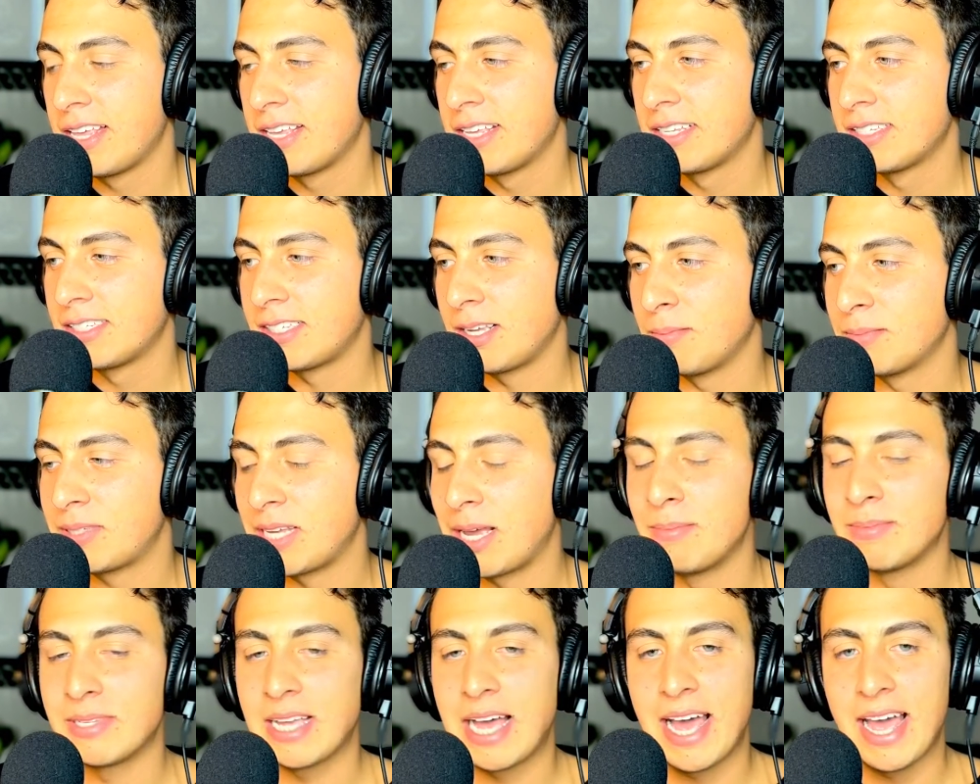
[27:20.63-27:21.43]

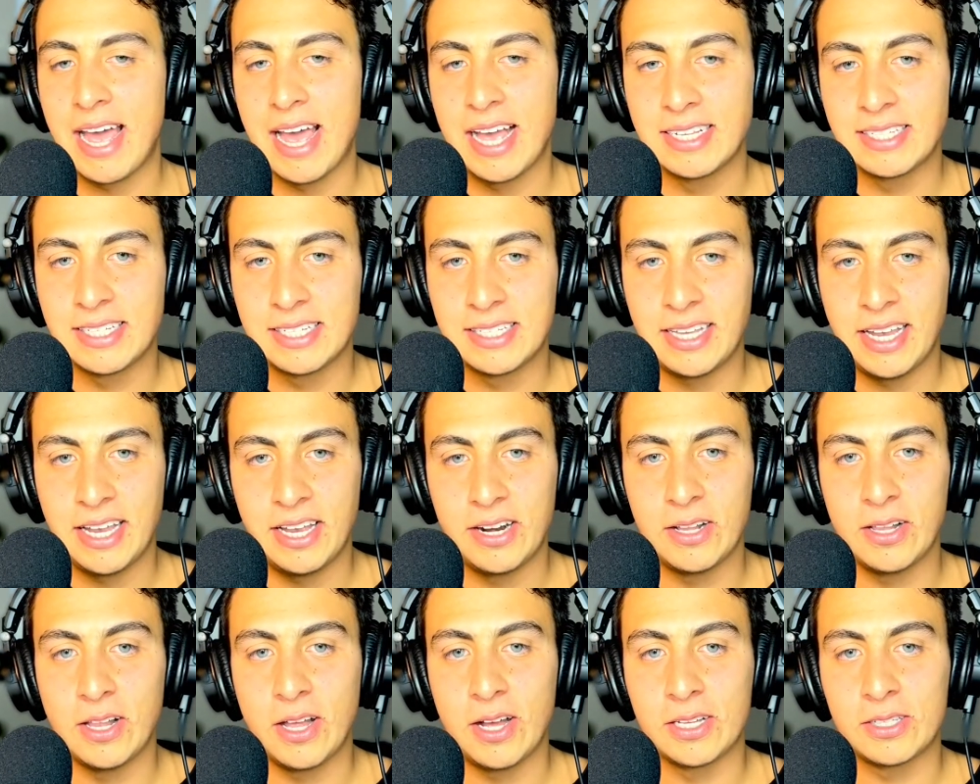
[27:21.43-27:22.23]
sometimes I hesitate
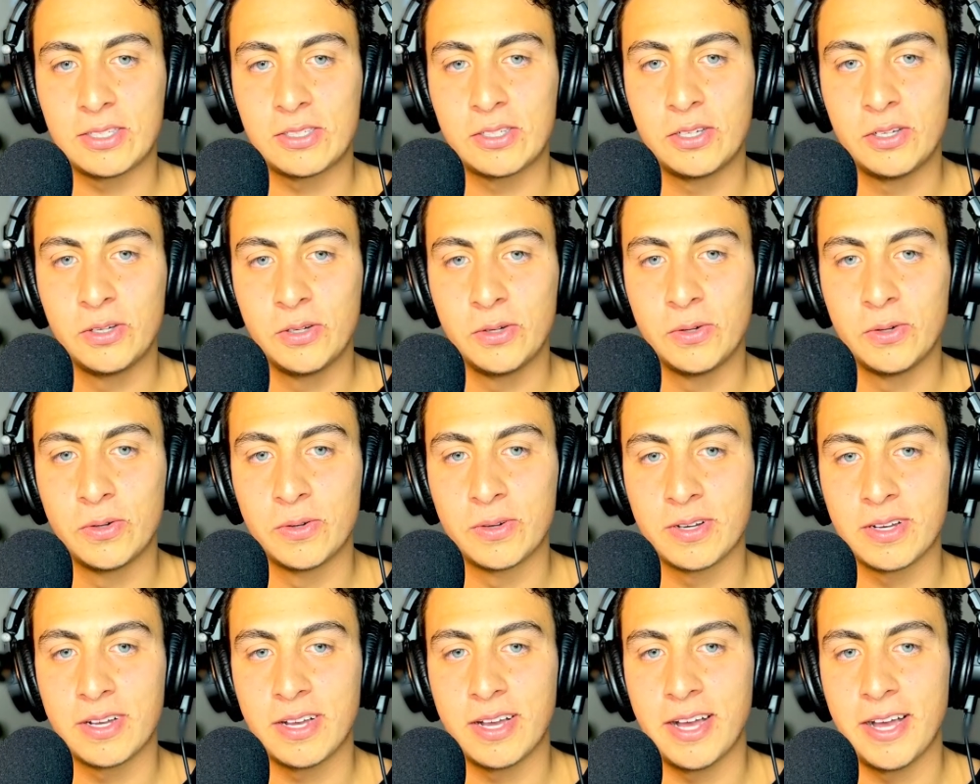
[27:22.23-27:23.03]
a lot too.
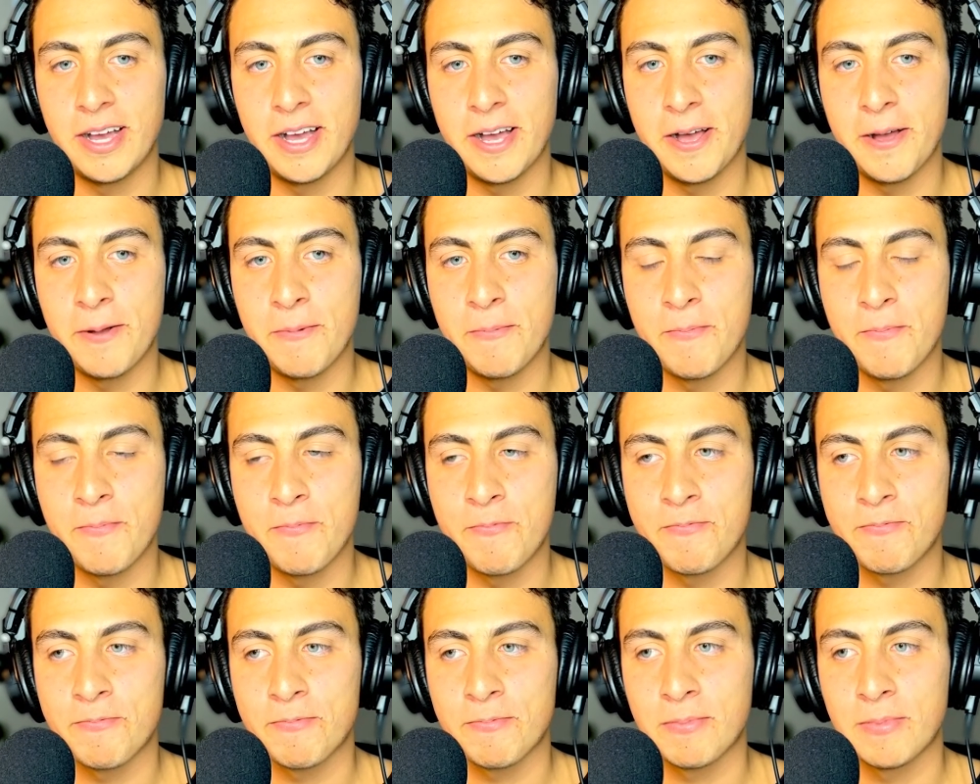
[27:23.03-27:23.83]

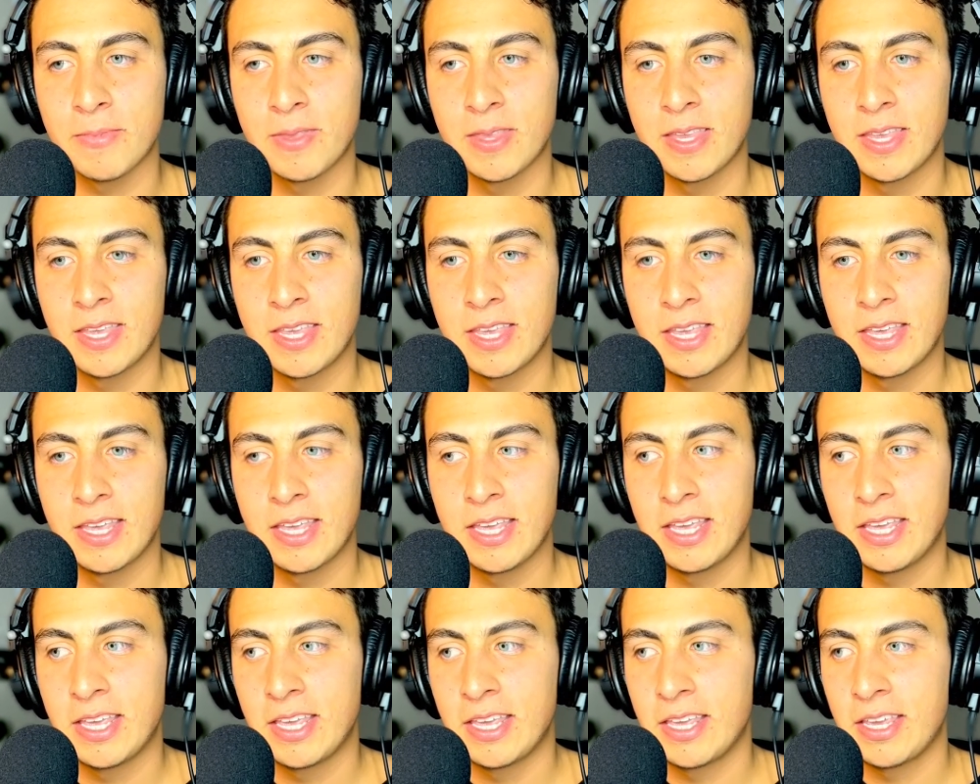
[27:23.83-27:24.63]
Um,
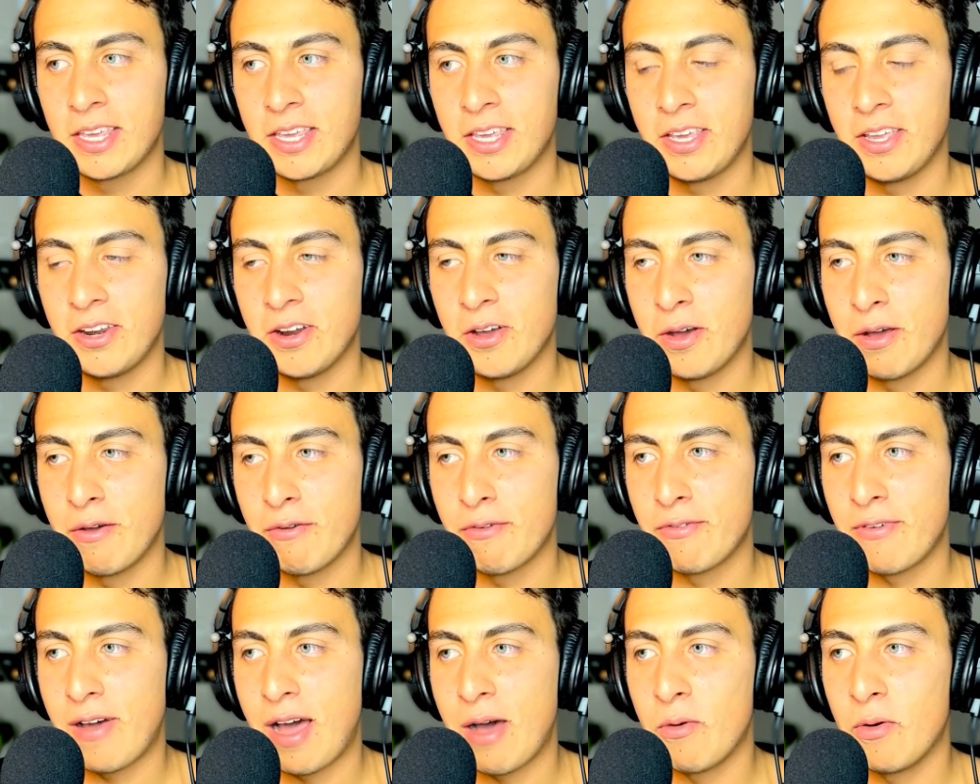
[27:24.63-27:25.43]
you know,
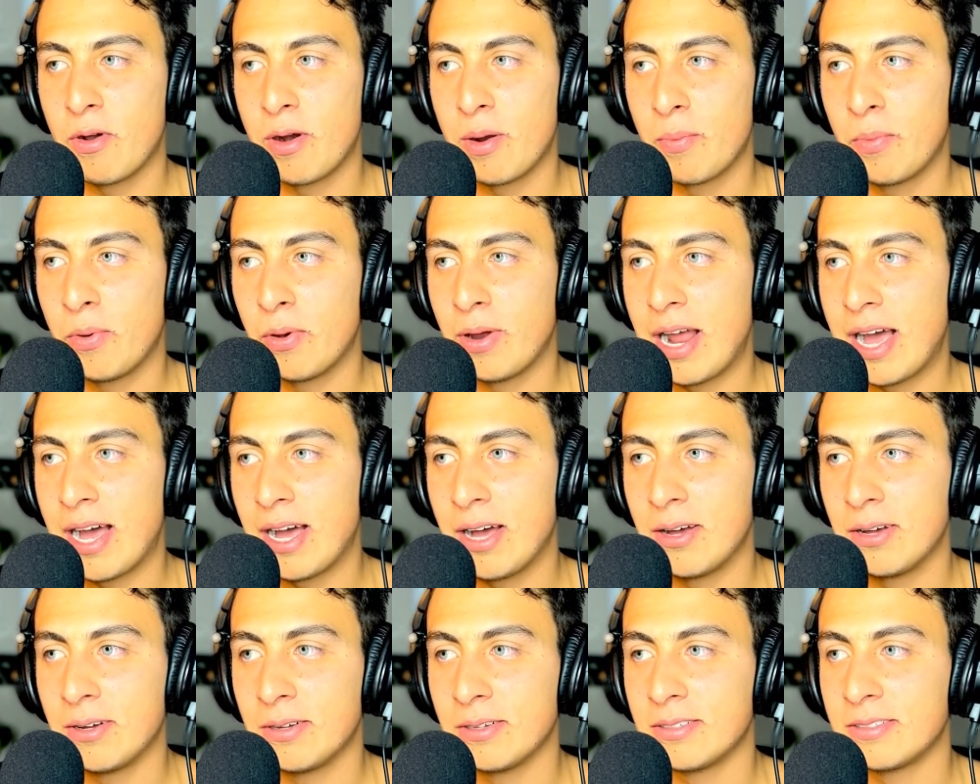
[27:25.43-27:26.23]
if I want to put
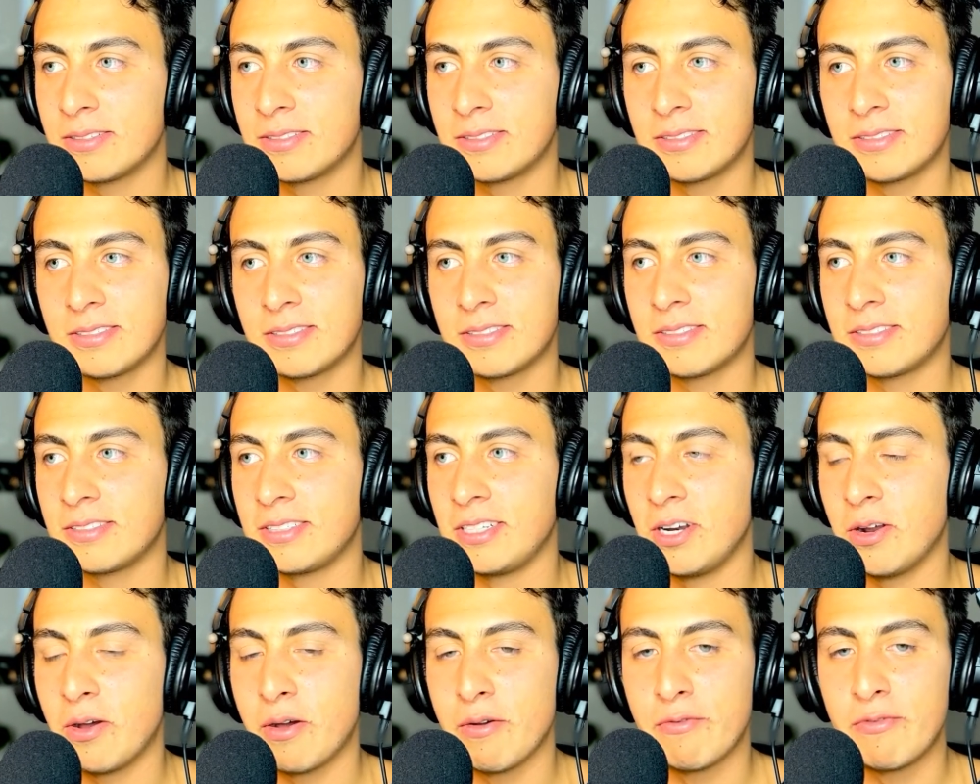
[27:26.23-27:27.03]
out
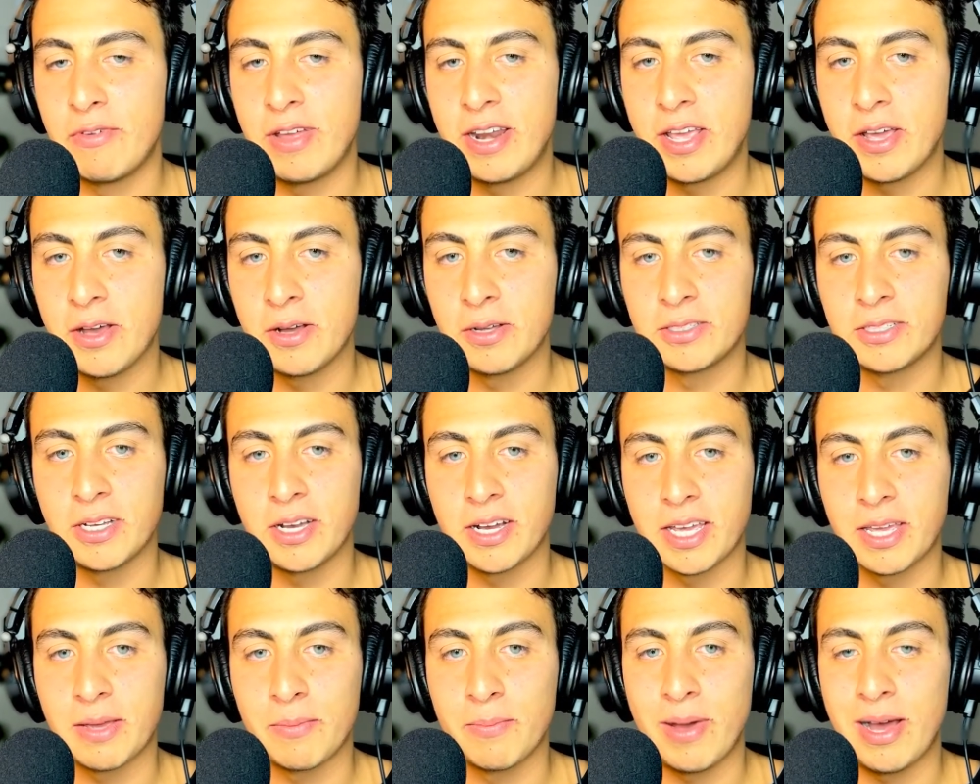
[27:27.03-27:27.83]
you know a video
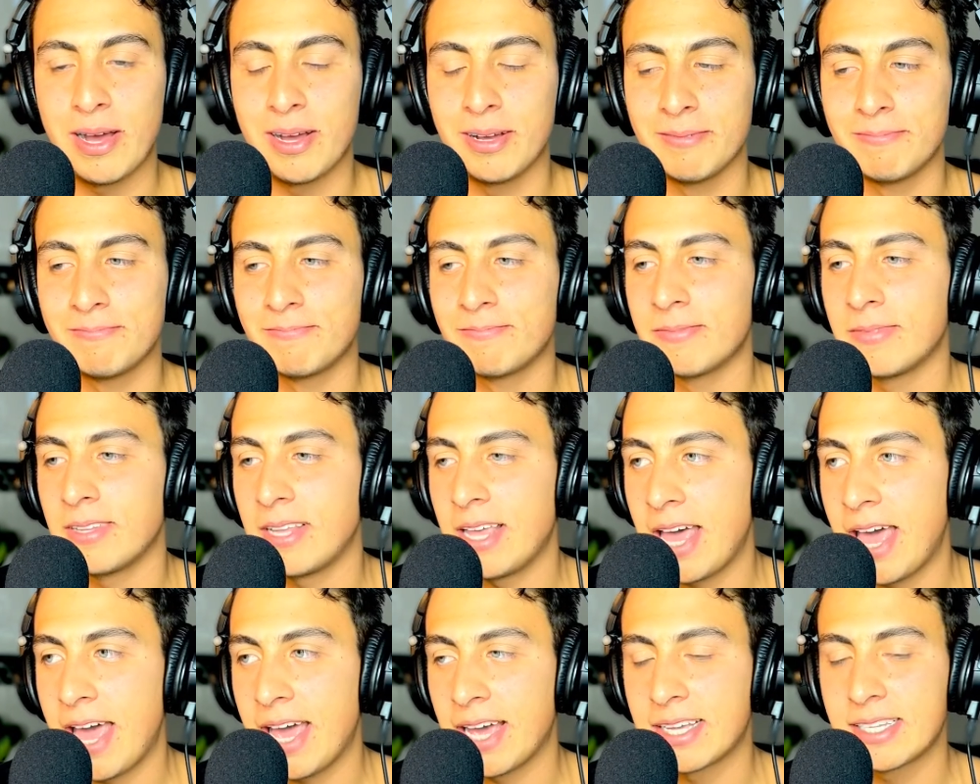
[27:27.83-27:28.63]
talking about
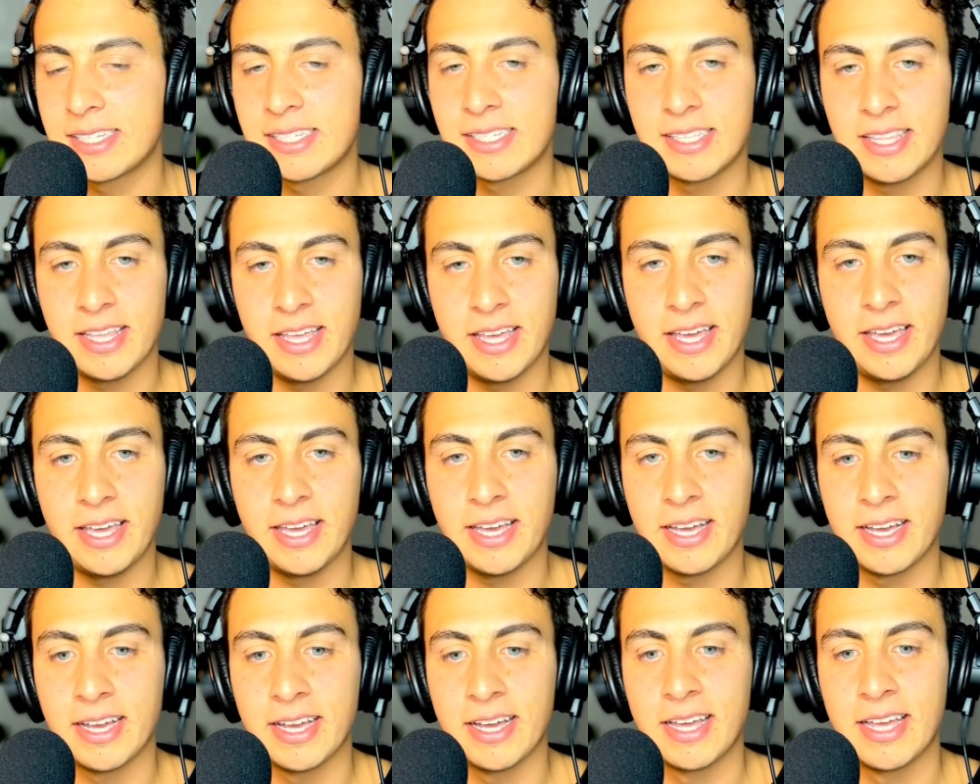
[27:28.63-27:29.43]
X
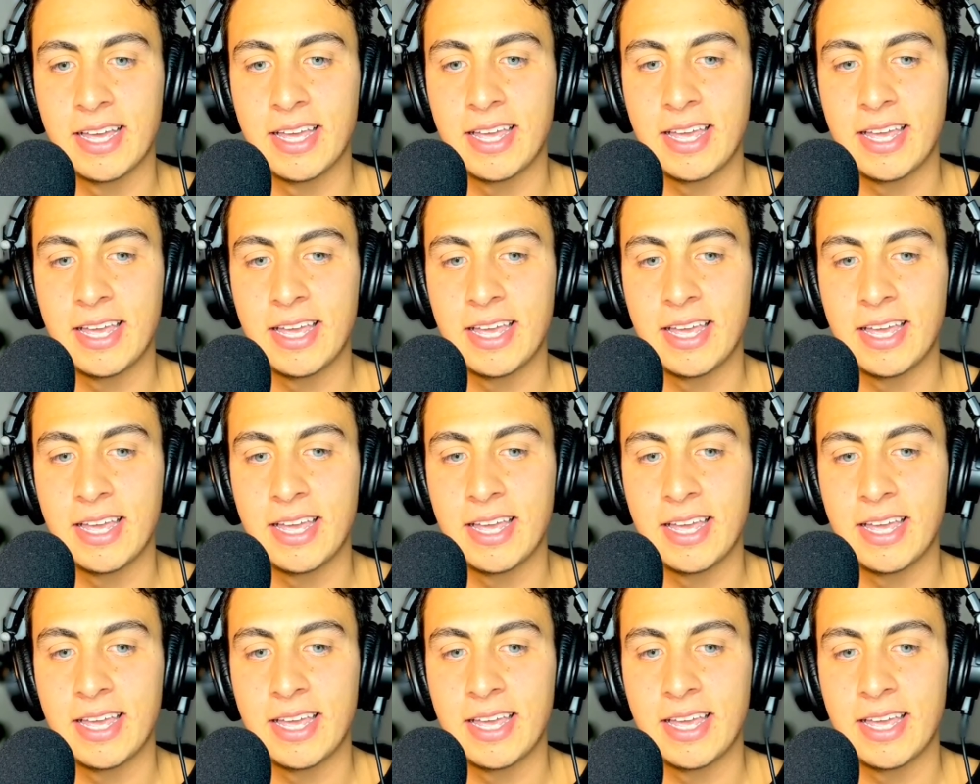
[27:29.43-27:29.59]
thing,